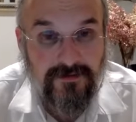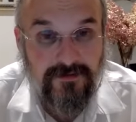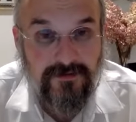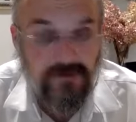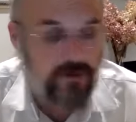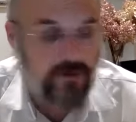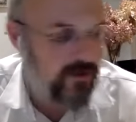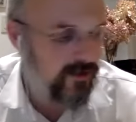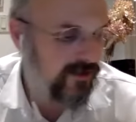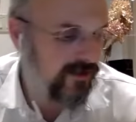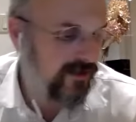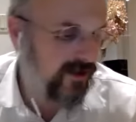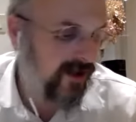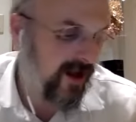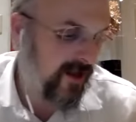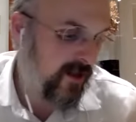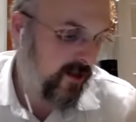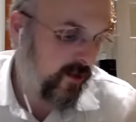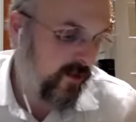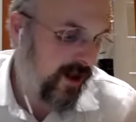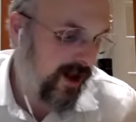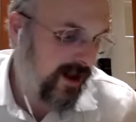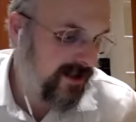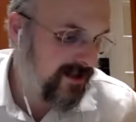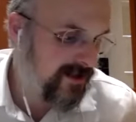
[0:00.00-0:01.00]
Or
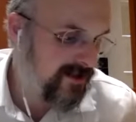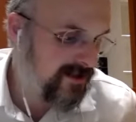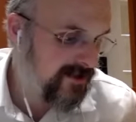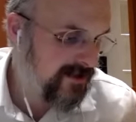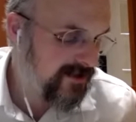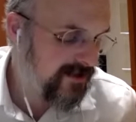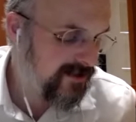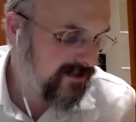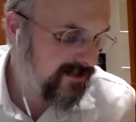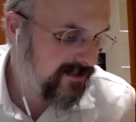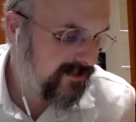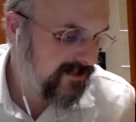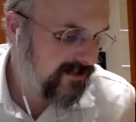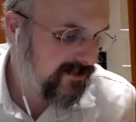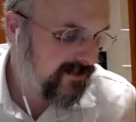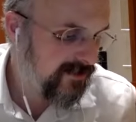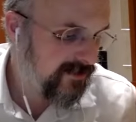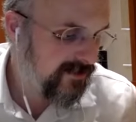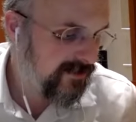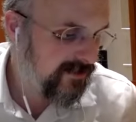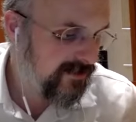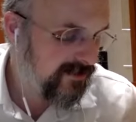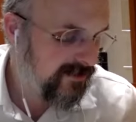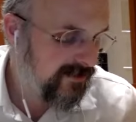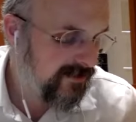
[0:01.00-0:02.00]
otherwise,
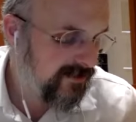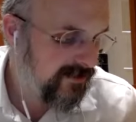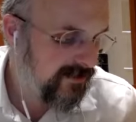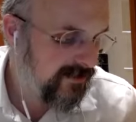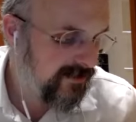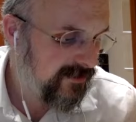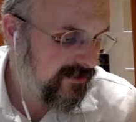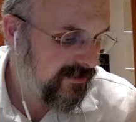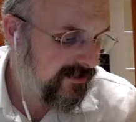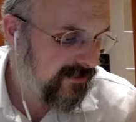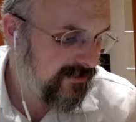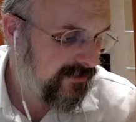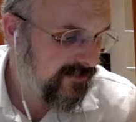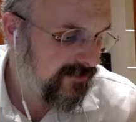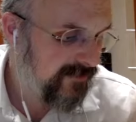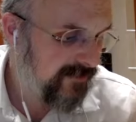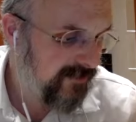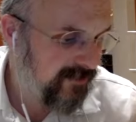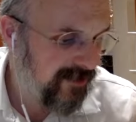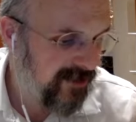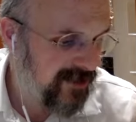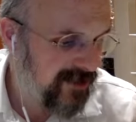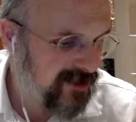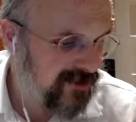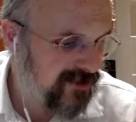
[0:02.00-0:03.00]
I'm
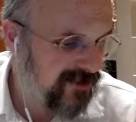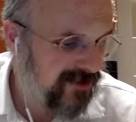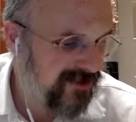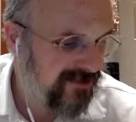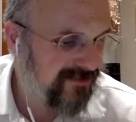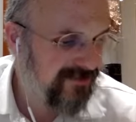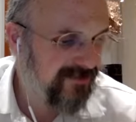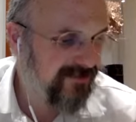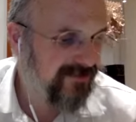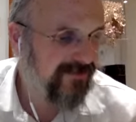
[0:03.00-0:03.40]
not sure.